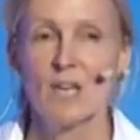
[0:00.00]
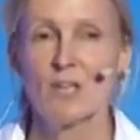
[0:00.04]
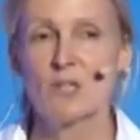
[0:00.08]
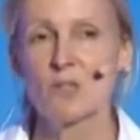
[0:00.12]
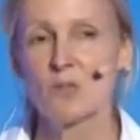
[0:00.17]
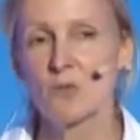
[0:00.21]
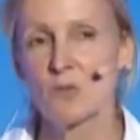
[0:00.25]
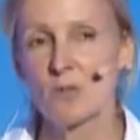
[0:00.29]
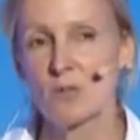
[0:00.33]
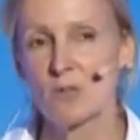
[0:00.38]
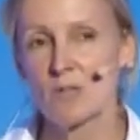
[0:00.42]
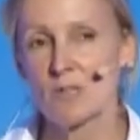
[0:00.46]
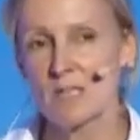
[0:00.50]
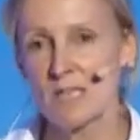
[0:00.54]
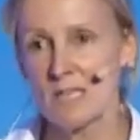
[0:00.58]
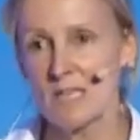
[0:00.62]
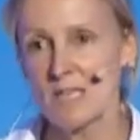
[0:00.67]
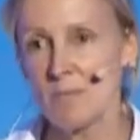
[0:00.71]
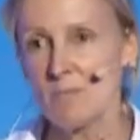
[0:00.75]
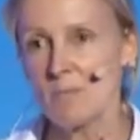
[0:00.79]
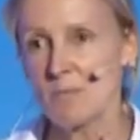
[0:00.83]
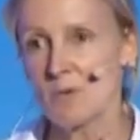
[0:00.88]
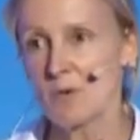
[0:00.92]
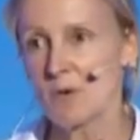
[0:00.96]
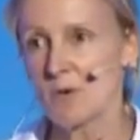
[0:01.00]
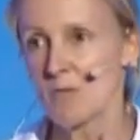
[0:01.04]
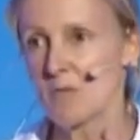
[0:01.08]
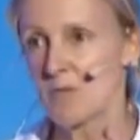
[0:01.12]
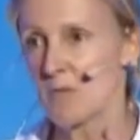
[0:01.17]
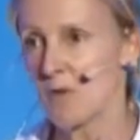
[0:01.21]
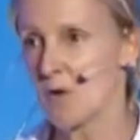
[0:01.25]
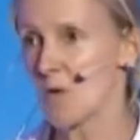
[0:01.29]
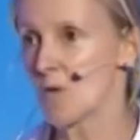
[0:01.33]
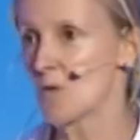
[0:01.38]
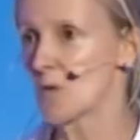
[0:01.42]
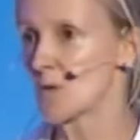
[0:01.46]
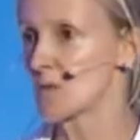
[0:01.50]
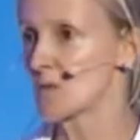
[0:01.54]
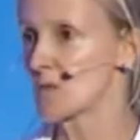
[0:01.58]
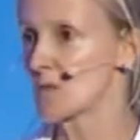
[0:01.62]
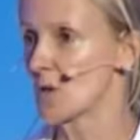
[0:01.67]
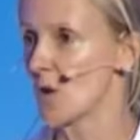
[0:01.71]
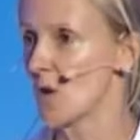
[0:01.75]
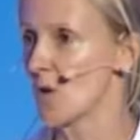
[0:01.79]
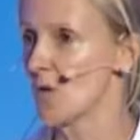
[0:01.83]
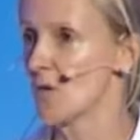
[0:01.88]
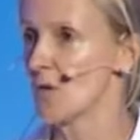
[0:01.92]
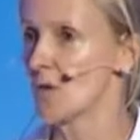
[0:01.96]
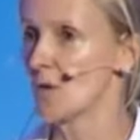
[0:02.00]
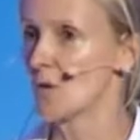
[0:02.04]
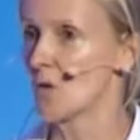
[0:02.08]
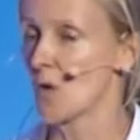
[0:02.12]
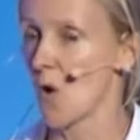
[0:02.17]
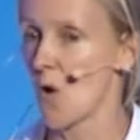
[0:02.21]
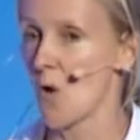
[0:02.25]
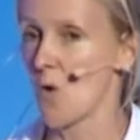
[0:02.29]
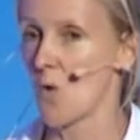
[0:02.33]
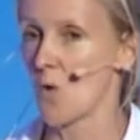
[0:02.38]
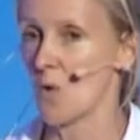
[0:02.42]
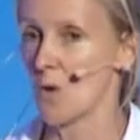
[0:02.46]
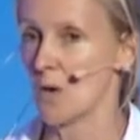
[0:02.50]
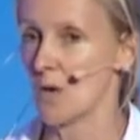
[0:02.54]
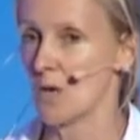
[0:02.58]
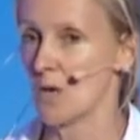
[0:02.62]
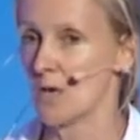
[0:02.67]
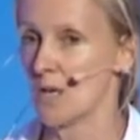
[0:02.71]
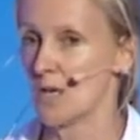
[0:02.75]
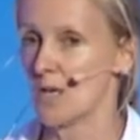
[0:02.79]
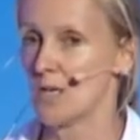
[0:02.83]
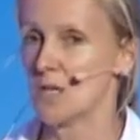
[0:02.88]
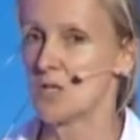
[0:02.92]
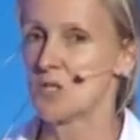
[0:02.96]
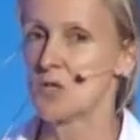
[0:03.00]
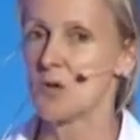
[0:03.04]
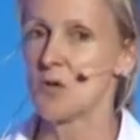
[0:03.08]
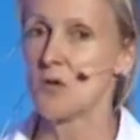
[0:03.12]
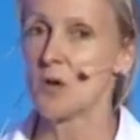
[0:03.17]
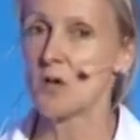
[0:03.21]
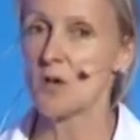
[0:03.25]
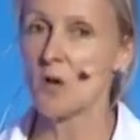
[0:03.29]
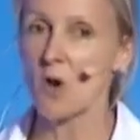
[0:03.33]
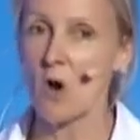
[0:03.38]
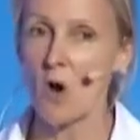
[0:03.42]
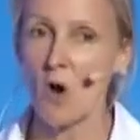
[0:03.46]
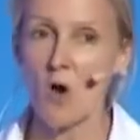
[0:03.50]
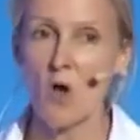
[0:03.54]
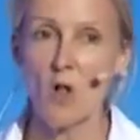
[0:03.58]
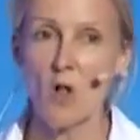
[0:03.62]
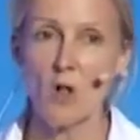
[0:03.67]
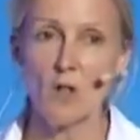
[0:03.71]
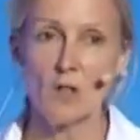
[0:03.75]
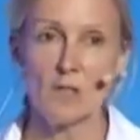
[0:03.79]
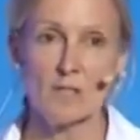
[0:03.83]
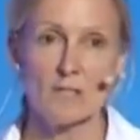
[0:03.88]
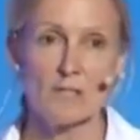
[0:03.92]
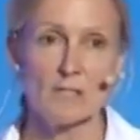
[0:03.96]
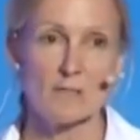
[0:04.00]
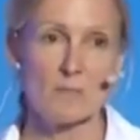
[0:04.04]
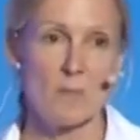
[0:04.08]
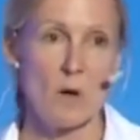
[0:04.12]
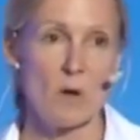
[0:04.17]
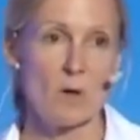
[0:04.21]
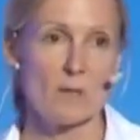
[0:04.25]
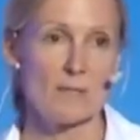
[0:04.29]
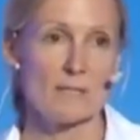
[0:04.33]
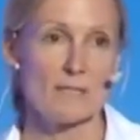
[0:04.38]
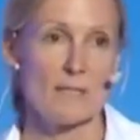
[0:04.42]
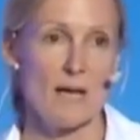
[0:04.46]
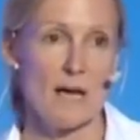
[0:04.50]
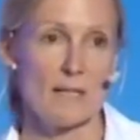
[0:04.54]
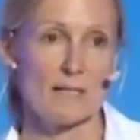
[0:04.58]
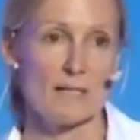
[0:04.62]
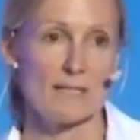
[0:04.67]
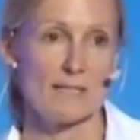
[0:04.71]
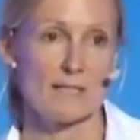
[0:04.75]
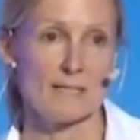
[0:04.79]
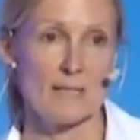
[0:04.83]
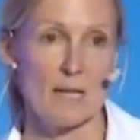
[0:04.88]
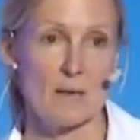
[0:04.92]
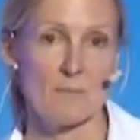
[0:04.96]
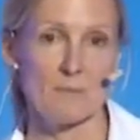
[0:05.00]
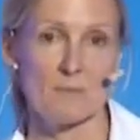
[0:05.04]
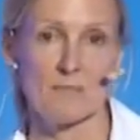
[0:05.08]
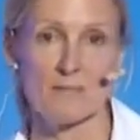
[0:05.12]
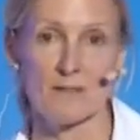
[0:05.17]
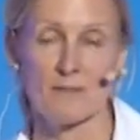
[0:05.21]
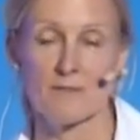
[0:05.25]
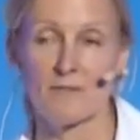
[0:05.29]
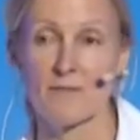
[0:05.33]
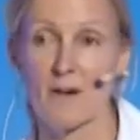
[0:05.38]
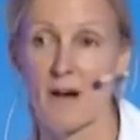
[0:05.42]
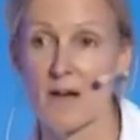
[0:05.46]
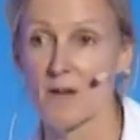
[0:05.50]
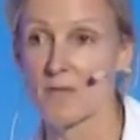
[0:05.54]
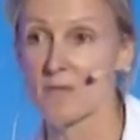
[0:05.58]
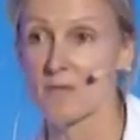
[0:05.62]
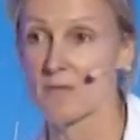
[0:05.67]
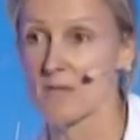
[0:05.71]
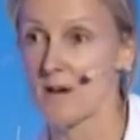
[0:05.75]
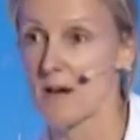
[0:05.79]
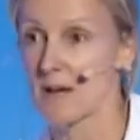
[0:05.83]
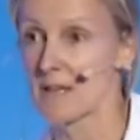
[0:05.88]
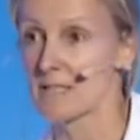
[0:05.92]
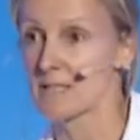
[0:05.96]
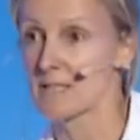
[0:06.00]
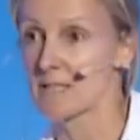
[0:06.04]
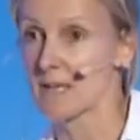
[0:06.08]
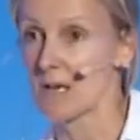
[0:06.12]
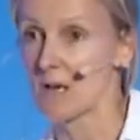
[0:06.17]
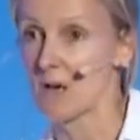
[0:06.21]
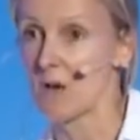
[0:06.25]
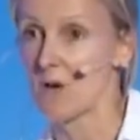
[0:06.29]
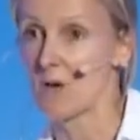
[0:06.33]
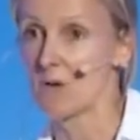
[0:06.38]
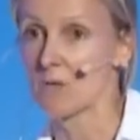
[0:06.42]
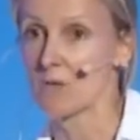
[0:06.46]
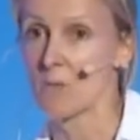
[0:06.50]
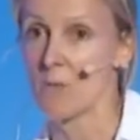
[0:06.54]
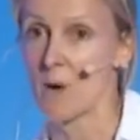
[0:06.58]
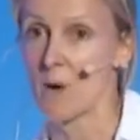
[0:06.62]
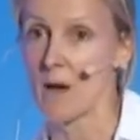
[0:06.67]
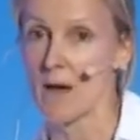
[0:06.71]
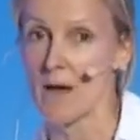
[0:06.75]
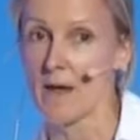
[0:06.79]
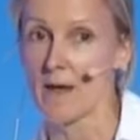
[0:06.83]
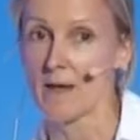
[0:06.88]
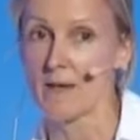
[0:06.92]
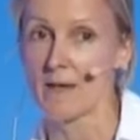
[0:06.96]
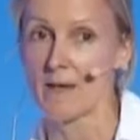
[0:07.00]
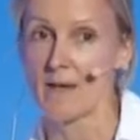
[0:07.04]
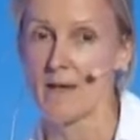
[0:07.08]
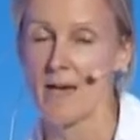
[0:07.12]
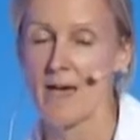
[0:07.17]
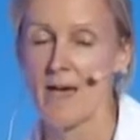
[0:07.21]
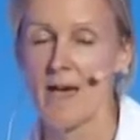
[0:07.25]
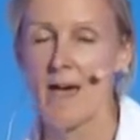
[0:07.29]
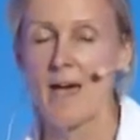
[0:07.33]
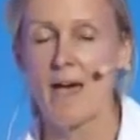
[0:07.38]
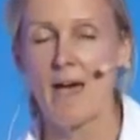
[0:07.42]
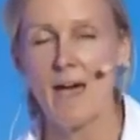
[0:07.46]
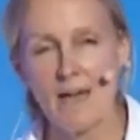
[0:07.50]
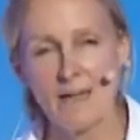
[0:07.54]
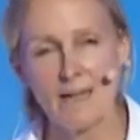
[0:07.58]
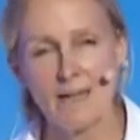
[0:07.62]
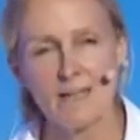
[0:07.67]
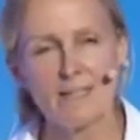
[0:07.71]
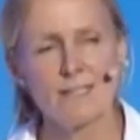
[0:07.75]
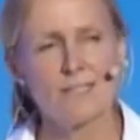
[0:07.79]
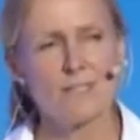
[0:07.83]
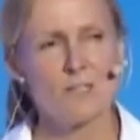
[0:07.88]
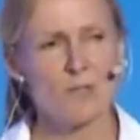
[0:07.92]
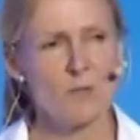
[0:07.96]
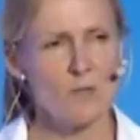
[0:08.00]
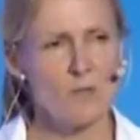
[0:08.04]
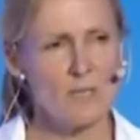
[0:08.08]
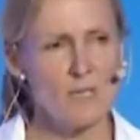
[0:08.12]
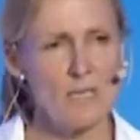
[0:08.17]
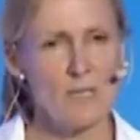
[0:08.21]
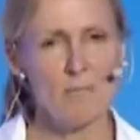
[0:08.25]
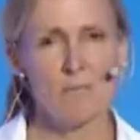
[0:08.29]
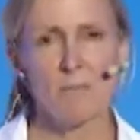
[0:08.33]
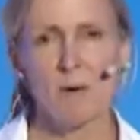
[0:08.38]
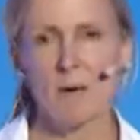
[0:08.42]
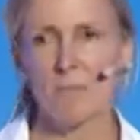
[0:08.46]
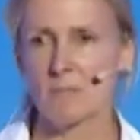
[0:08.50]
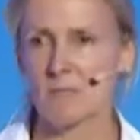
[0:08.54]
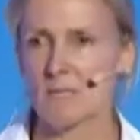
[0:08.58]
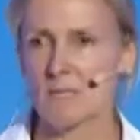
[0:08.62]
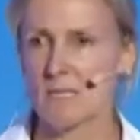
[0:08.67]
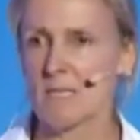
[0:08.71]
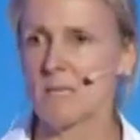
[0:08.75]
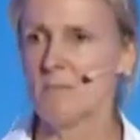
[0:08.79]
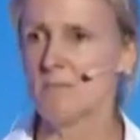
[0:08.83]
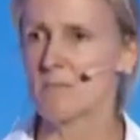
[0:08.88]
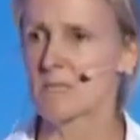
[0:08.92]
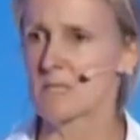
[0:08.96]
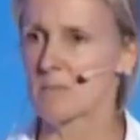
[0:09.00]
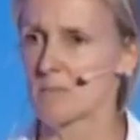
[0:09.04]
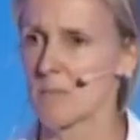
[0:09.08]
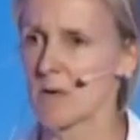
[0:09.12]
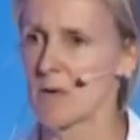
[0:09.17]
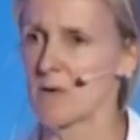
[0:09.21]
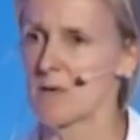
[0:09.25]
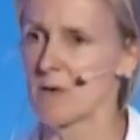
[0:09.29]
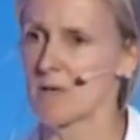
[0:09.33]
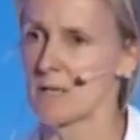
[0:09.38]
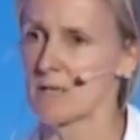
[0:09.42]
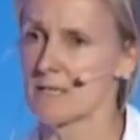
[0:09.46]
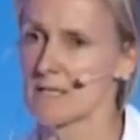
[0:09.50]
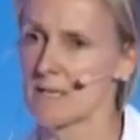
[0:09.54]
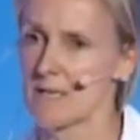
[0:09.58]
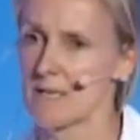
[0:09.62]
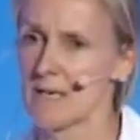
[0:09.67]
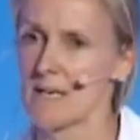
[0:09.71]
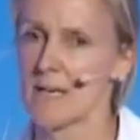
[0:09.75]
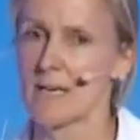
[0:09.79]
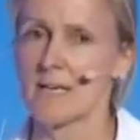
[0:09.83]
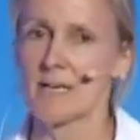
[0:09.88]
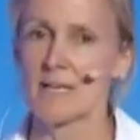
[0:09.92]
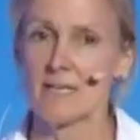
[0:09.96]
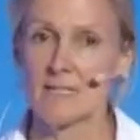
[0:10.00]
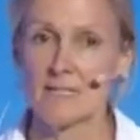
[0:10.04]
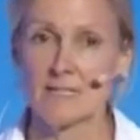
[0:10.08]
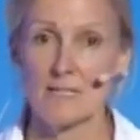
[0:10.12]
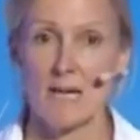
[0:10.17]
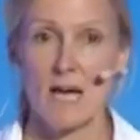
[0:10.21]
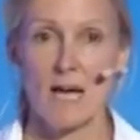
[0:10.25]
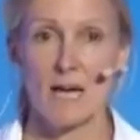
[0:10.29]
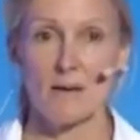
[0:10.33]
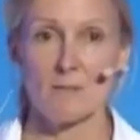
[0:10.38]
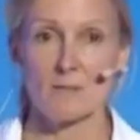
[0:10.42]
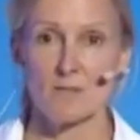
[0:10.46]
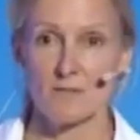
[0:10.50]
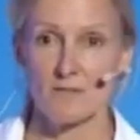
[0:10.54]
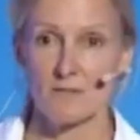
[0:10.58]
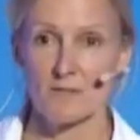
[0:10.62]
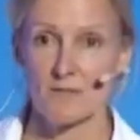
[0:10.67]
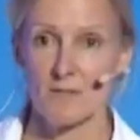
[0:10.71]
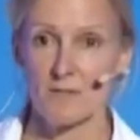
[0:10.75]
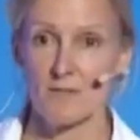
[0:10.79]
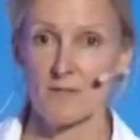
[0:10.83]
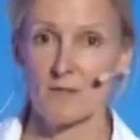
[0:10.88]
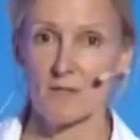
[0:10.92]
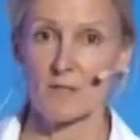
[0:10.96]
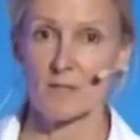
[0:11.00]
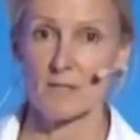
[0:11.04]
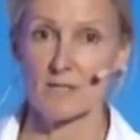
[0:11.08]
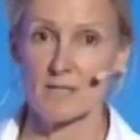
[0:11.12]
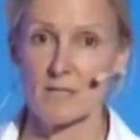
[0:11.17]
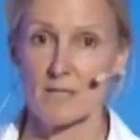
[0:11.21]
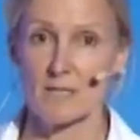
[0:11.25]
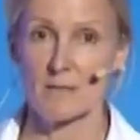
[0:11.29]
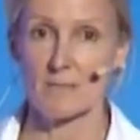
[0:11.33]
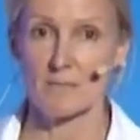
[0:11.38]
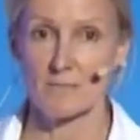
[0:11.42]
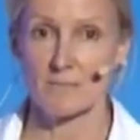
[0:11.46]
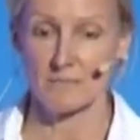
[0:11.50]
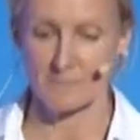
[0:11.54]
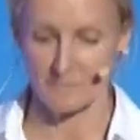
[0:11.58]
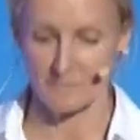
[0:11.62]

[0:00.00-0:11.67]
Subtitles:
To keep your focus on the goal during all the small side steps and firefighting along the way, and to keep up team spirit in times of difficulty.